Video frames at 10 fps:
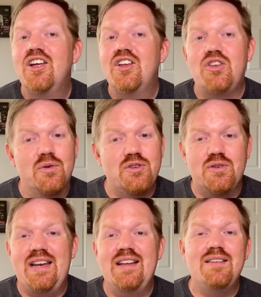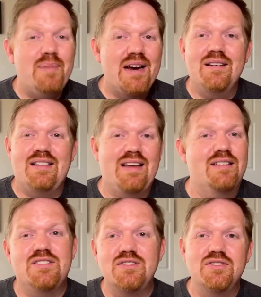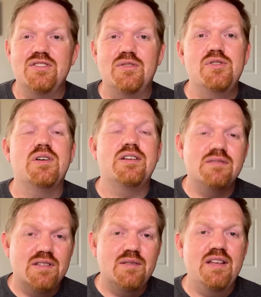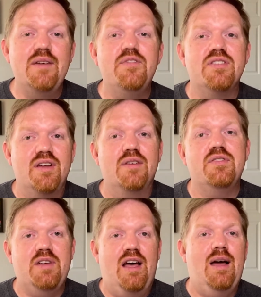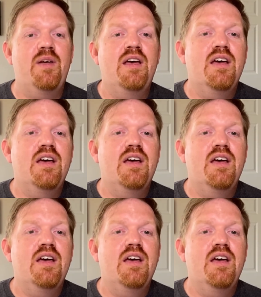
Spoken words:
Don't do it. It's embarrassing. So just don't do it. Give yourself some time.